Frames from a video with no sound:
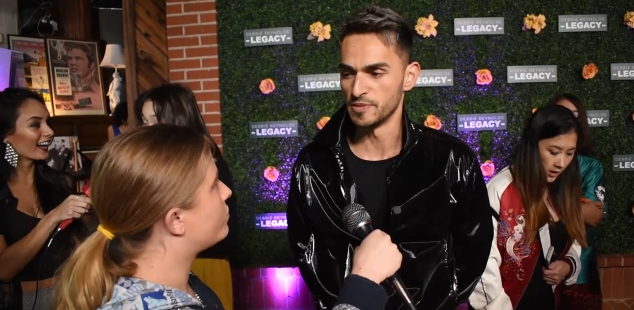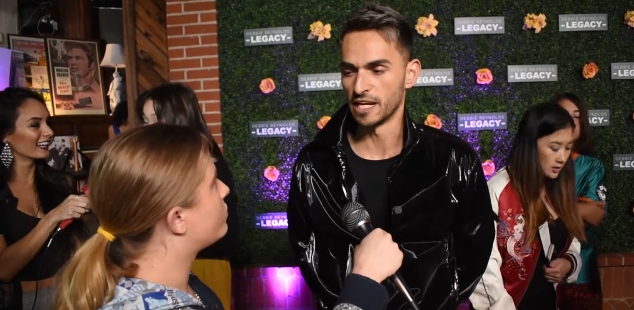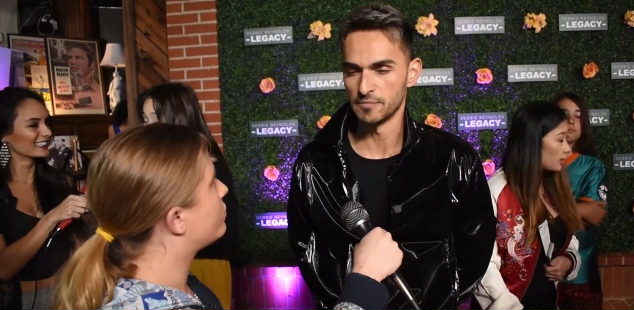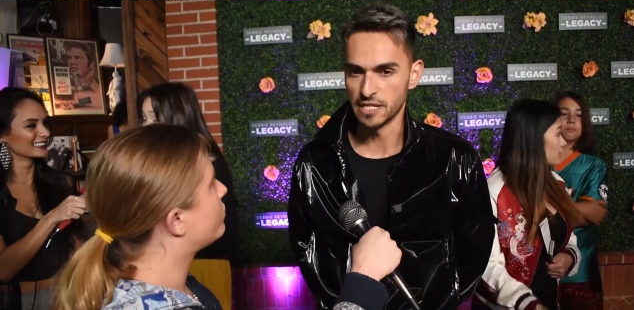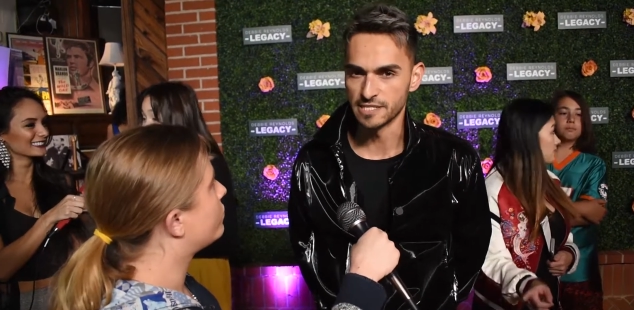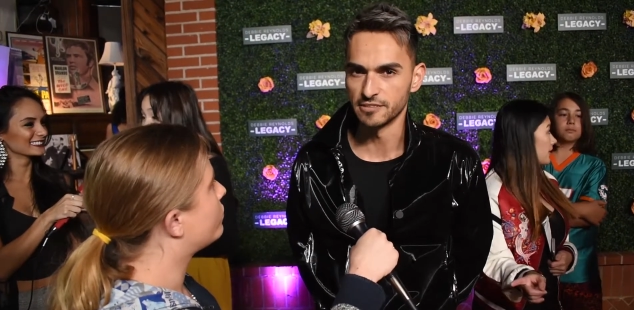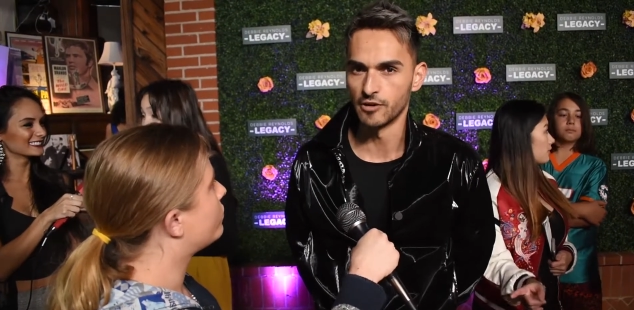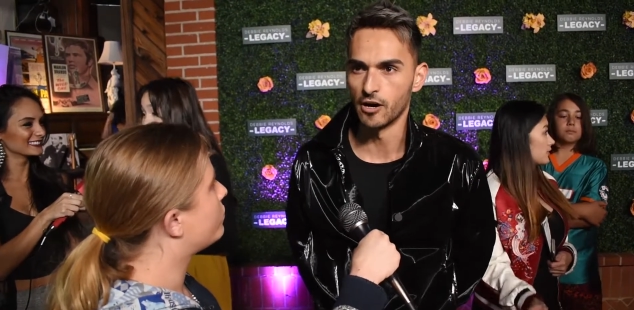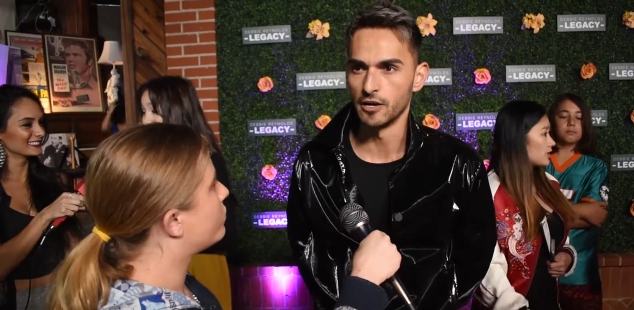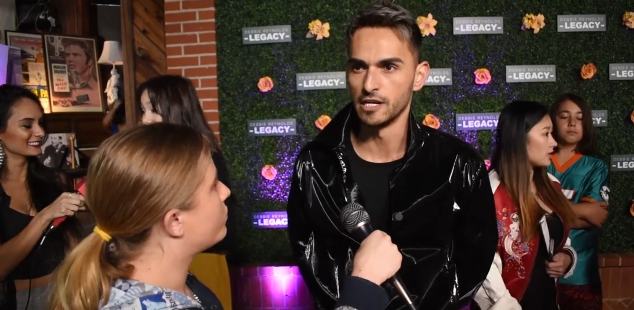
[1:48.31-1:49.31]
Speaker 1: be like Mena
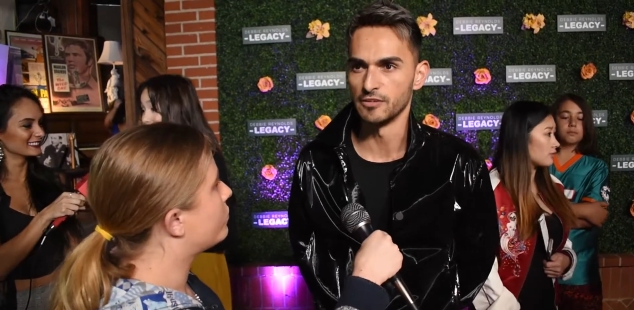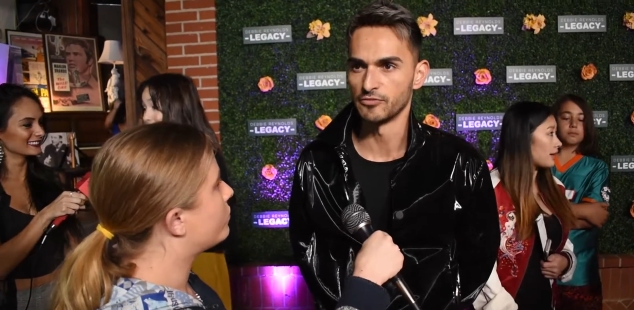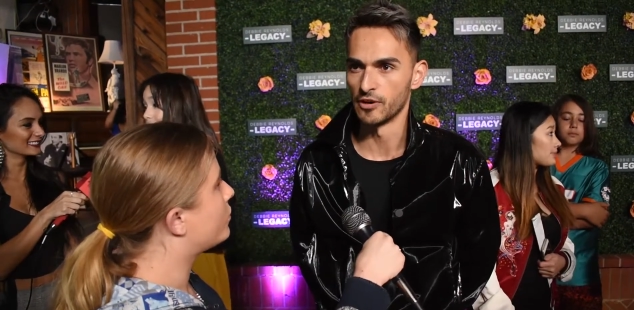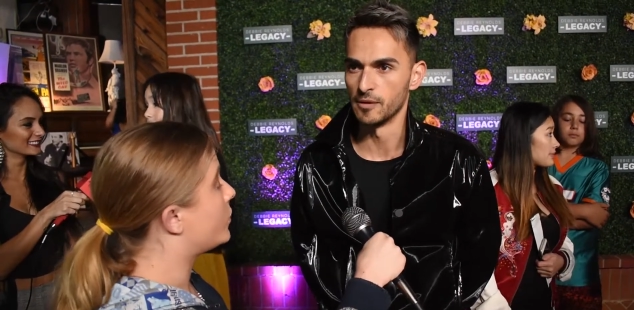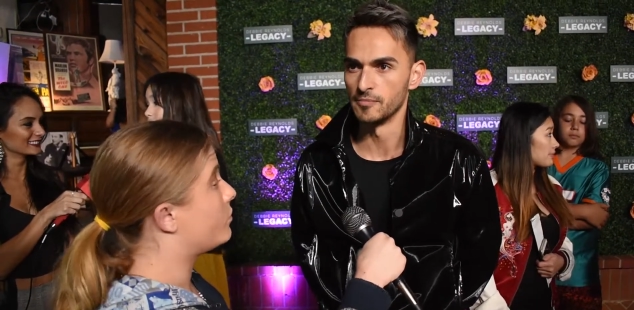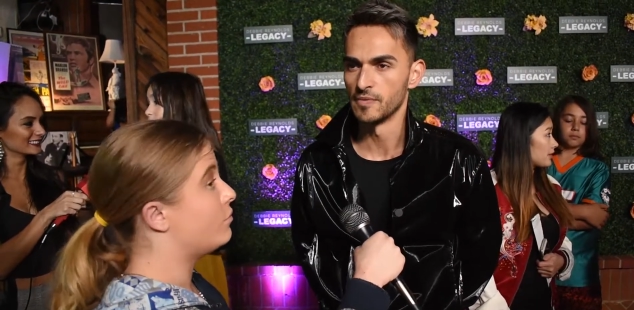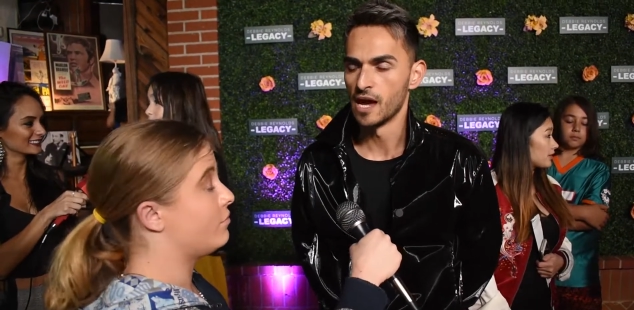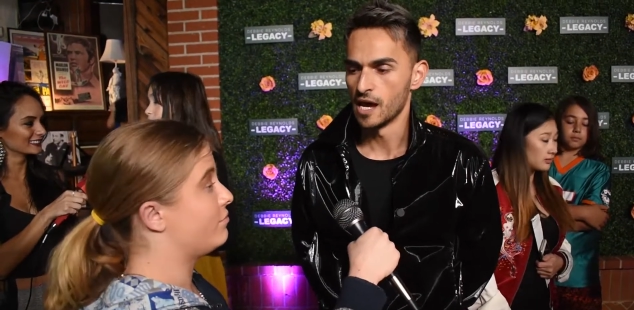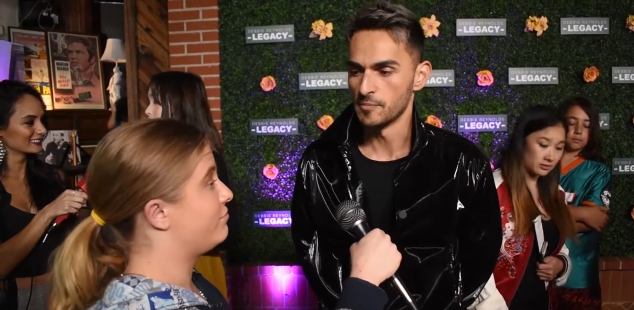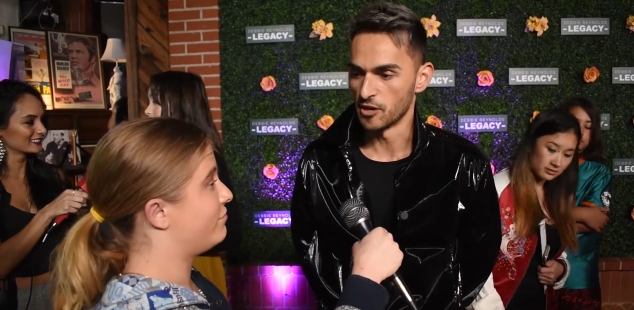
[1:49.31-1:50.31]
Suvari from
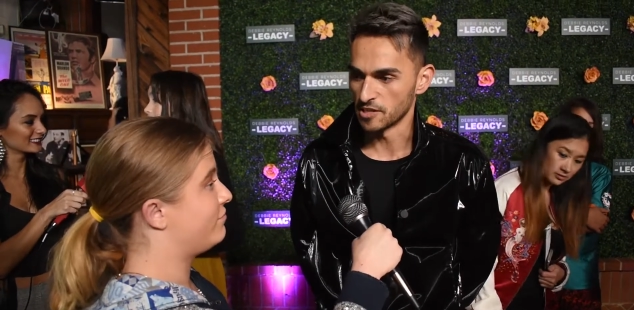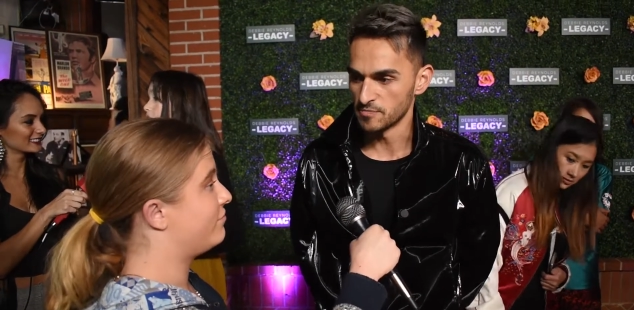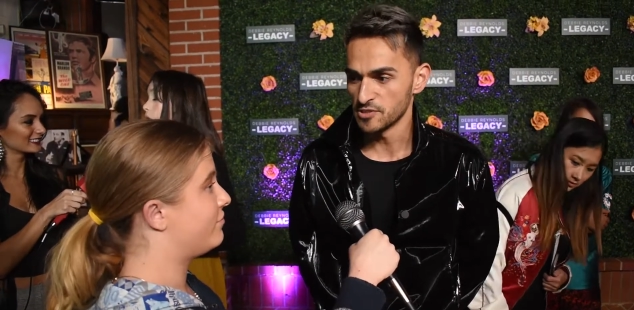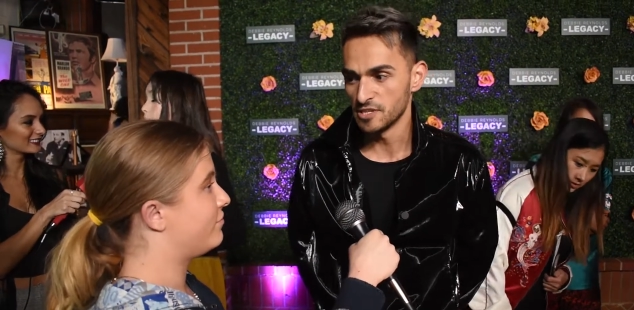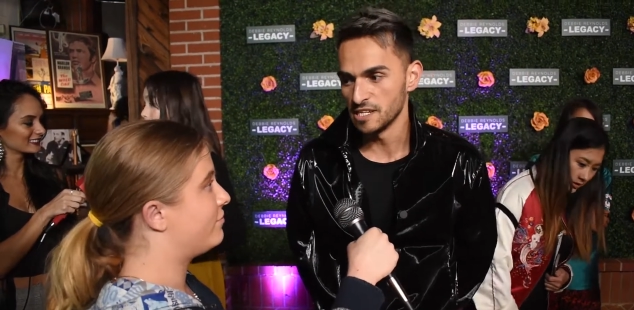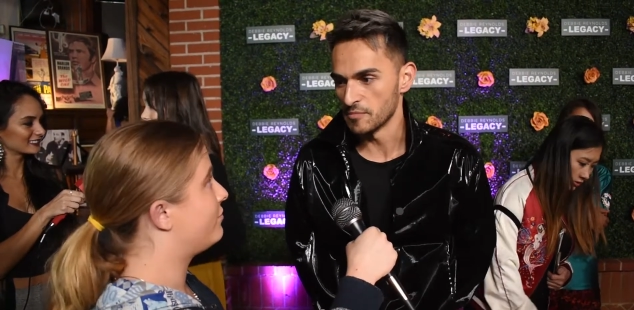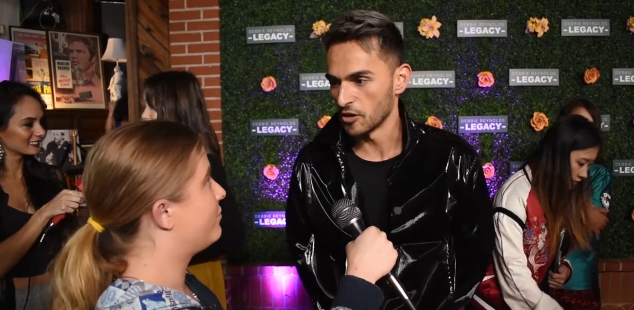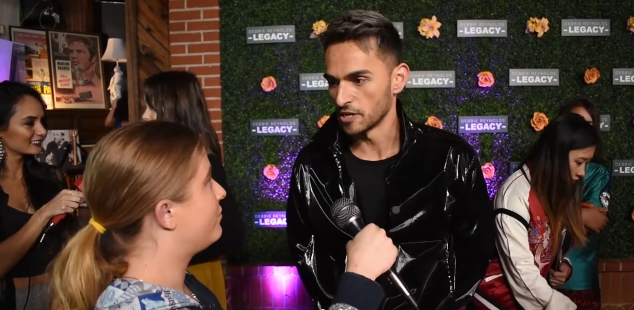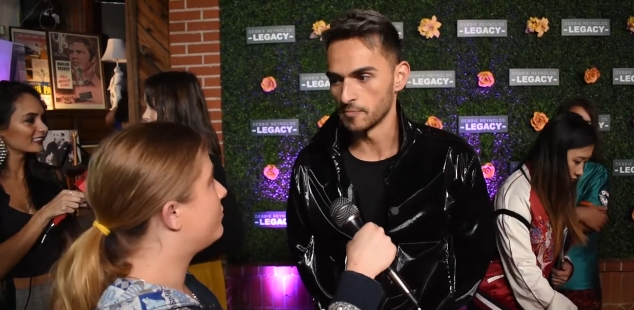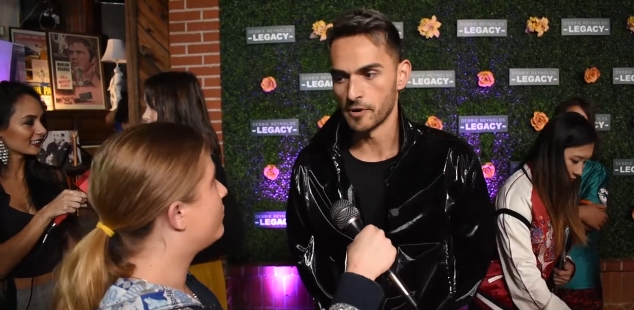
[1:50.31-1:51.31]
American Beauty,
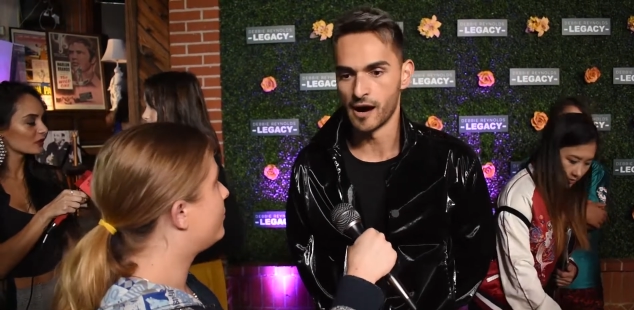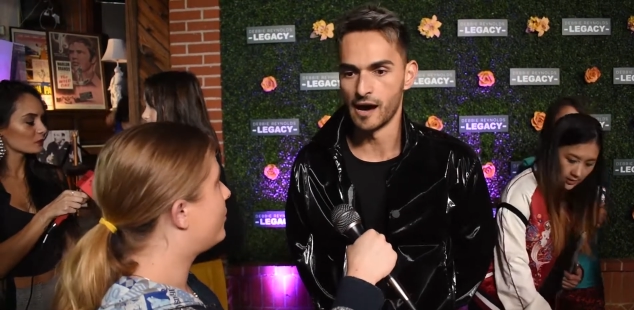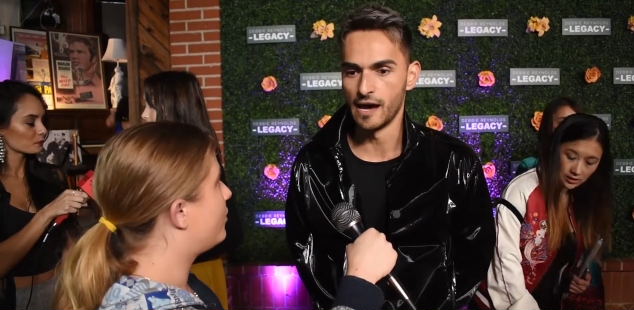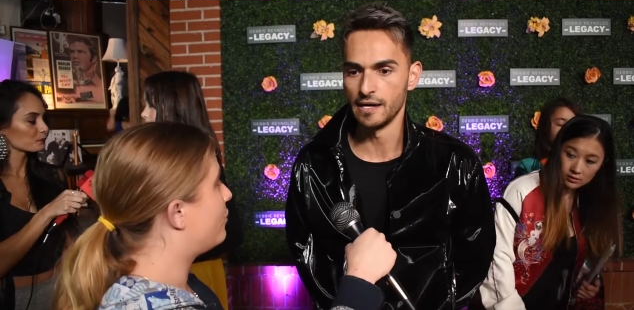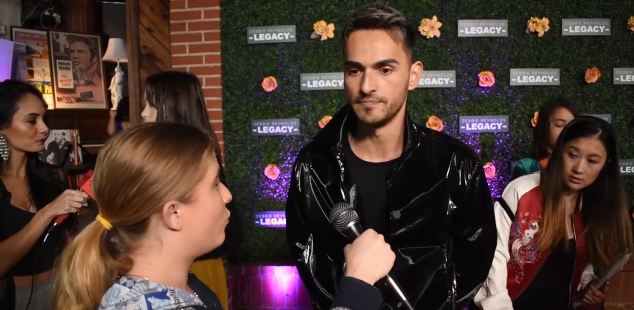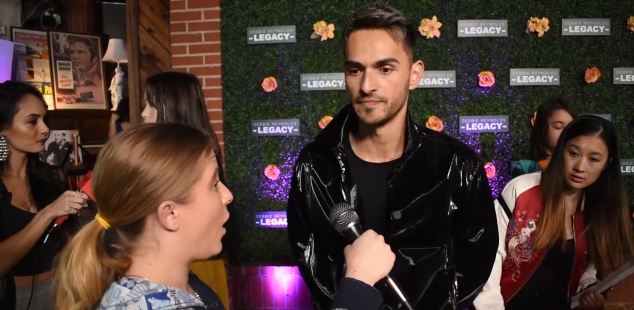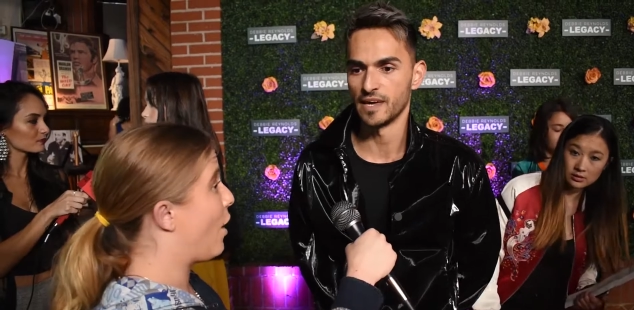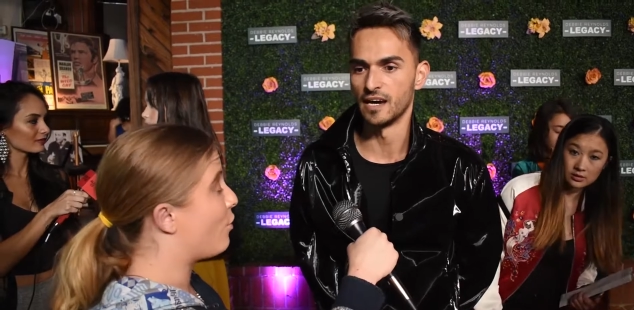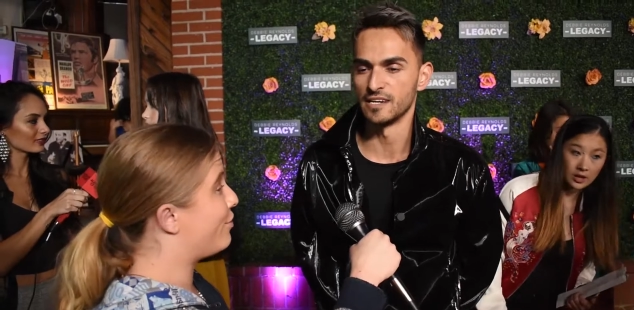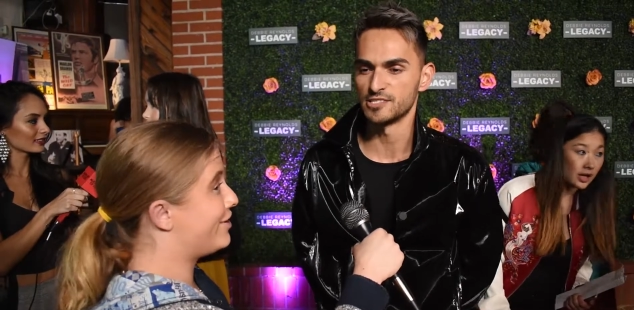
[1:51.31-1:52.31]
American Pie.
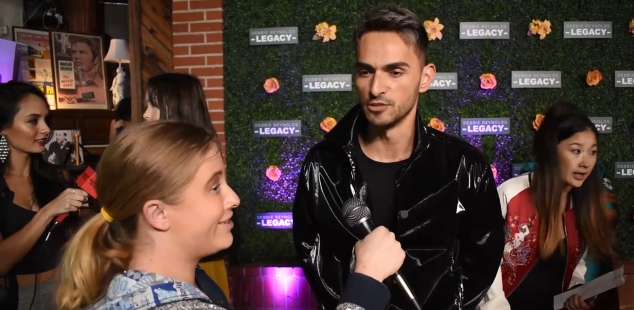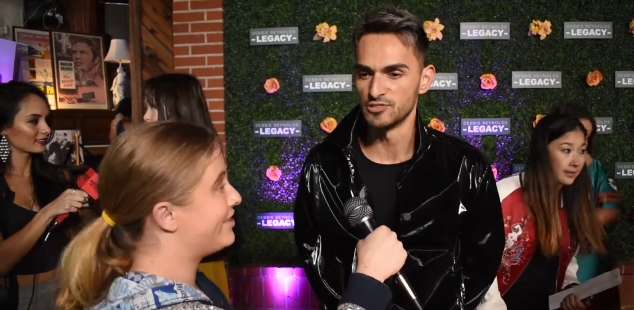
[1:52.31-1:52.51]
Soon